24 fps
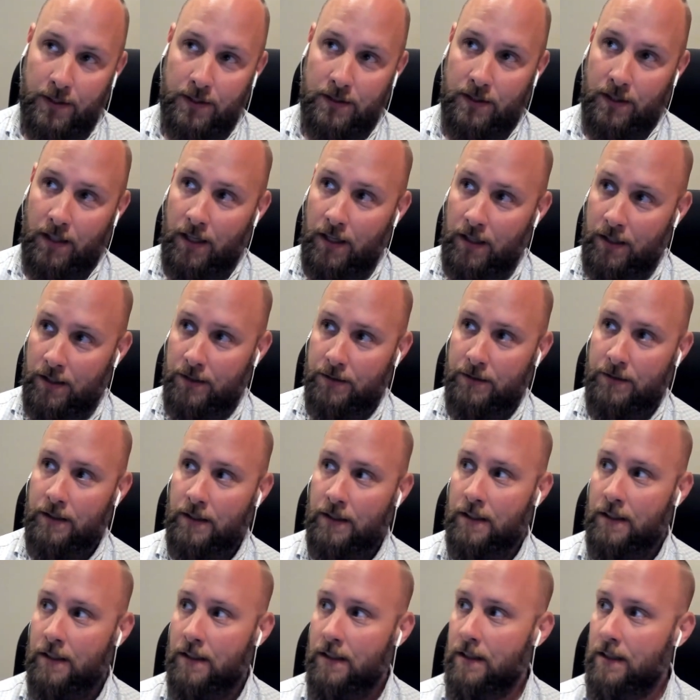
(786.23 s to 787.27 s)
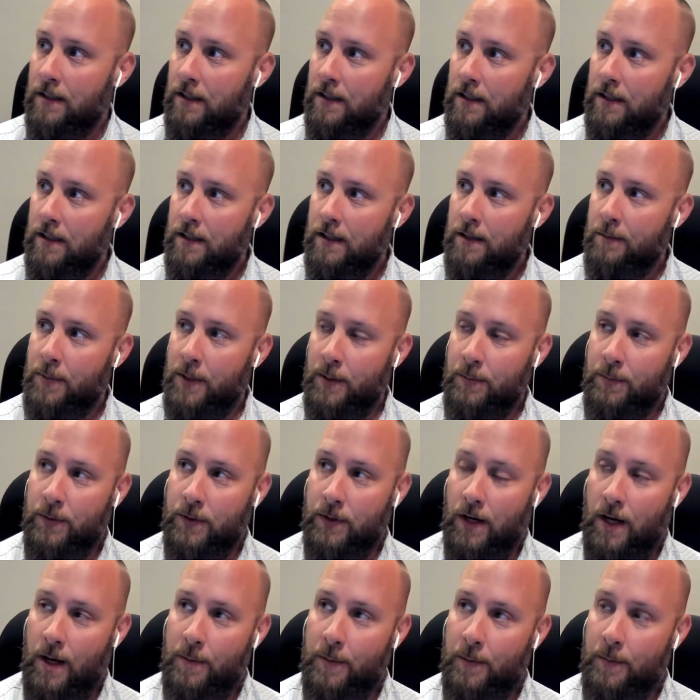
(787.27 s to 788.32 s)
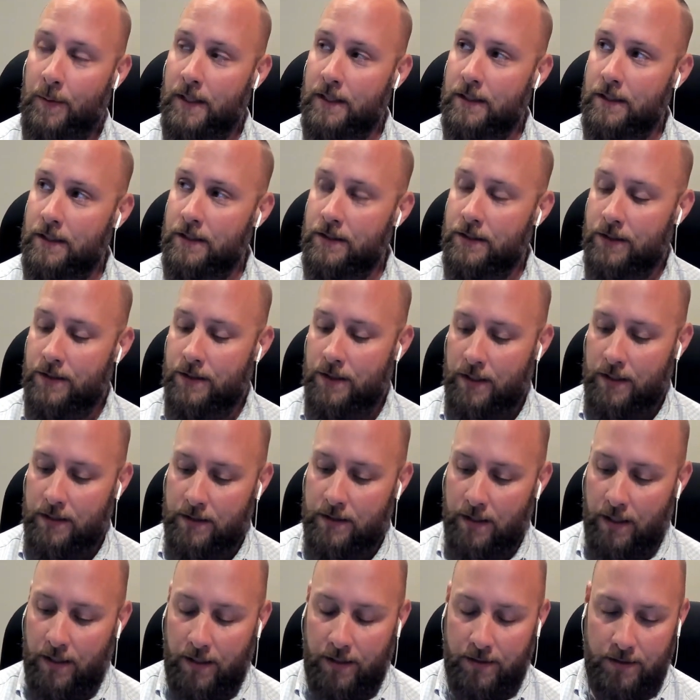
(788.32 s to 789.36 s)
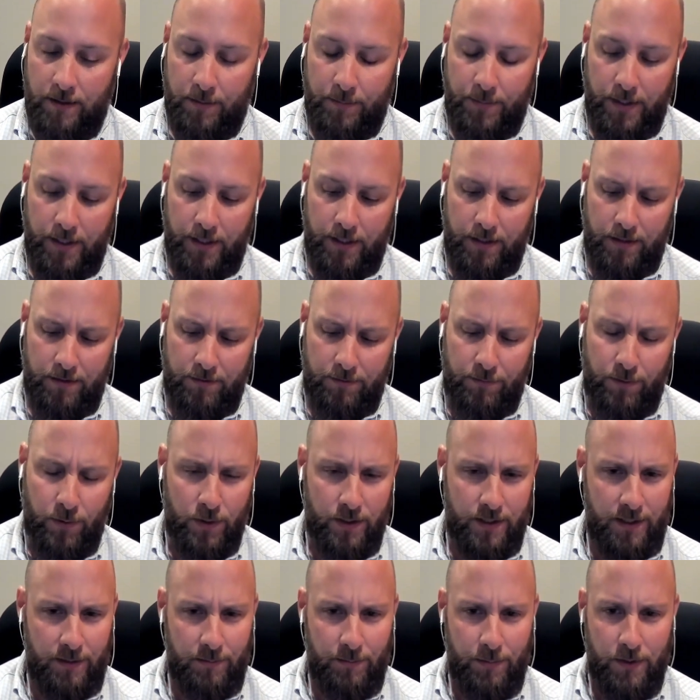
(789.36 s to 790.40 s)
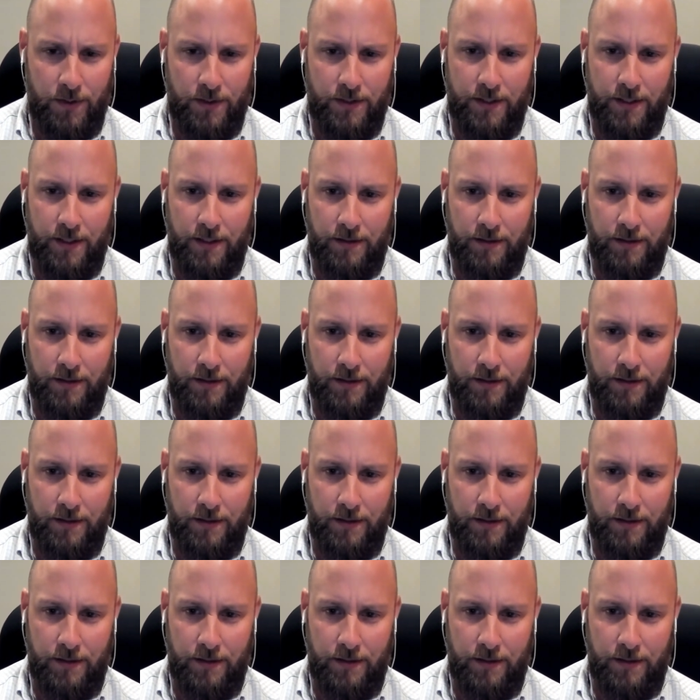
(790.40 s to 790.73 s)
loan, people gripe about the interest rates nowadays. I paid 14%